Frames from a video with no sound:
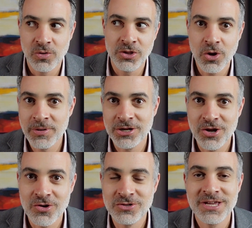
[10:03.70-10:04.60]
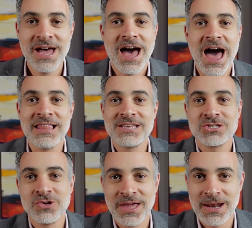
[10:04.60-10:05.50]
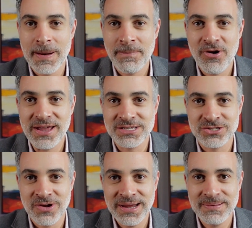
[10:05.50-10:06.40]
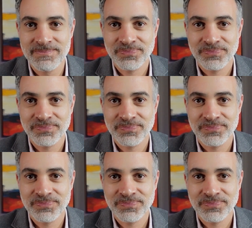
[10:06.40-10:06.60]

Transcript: Well, nobody knows unless you get it appraised, right?